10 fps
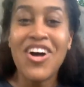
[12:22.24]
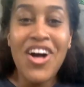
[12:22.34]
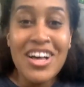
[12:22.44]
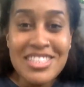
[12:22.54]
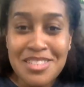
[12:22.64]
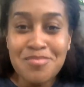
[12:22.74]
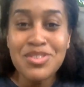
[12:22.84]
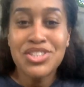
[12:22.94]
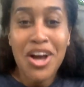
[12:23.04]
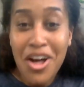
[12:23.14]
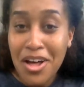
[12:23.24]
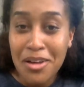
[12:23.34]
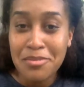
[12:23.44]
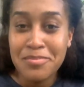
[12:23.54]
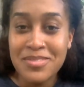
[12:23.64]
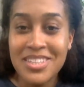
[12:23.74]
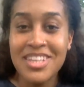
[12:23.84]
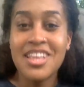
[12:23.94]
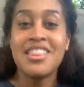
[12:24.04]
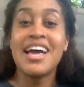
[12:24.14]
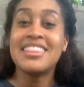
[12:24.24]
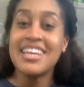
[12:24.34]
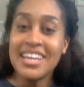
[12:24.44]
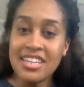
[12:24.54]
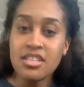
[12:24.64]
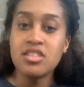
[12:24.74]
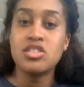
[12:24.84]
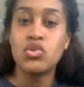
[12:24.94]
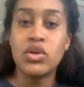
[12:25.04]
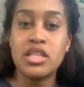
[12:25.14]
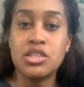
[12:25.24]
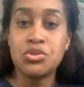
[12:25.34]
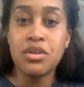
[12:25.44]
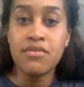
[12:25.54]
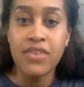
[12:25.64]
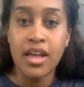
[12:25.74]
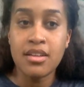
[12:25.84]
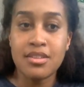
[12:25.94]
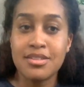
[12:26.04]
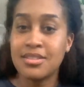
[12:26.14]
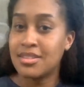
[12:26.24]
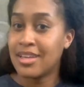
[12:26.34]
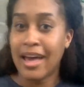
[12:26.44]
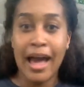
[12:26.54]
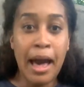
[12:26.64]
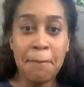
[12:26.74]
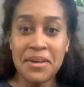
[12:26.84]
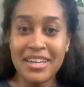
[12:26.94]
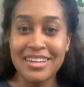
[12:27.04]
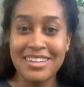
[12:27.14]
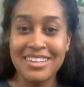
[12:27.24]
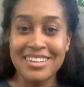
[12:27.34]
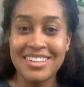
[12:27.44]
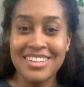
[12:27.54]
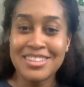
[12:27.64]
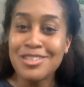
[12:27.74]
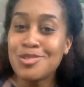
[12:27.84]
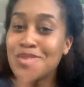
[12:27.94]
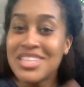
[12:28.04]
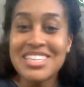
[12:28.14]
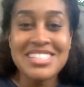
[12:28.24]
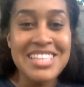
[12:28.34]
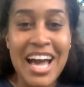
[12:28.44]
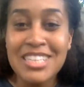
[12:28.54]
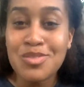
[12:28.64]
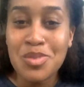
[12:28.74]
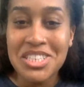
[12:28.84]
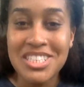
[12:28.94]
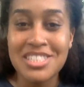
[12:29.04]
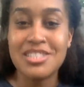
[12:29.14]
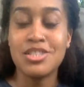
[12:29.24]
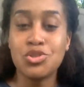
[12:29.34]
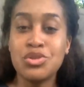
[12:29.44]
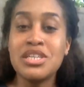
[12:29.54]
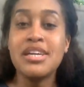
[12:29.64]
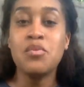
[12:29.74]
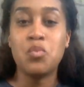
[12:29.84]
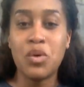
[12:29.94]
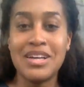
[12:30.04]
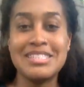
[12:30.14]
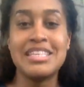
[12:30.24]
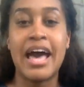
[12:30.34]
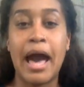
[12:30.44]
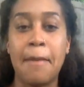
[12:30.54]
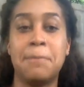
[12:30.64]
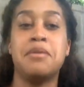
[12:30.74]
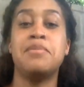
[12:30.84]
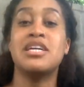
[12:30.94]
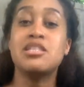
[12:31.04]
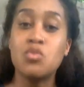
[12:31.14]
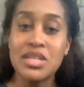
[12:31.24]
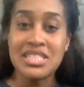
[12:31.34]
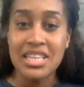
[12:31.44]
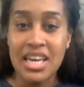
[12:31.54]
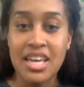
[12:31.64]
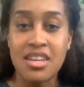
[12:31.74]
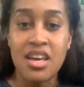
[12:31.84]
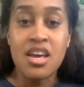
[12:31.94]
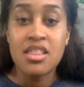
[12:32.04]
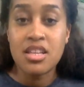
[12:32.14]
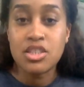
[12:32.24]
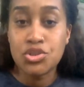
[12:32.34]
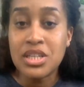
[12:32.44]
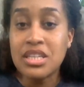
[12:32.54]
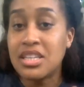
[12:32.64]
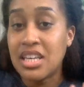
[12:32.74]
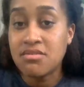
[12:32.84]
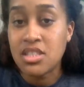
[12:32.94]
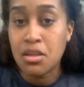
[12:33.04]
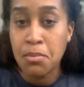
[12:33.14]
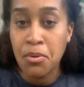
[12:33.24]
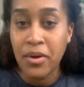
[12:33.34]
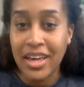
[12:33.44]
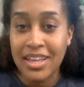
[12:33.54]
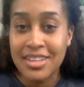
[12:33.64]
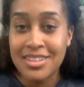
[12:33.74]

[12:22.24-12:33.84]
Awesome job! At the end of the story, the tree felt happy. Those were the exact words. The tree was happy because, once again, the tree could give to the boy.